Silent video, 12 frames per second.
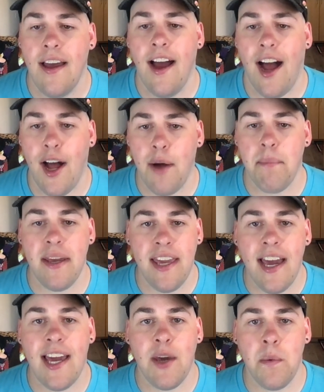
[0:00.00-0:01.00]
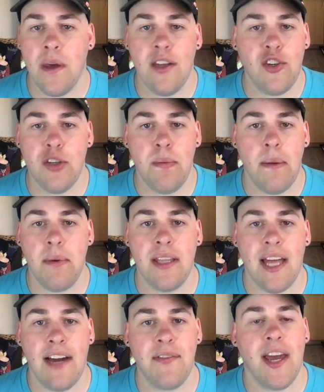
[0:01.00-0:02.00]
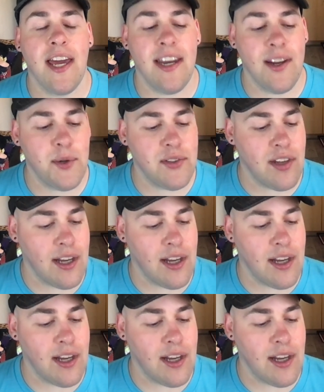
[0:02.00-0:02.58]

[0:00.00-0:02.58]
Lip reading: But yeah, it just made me laugh. And it was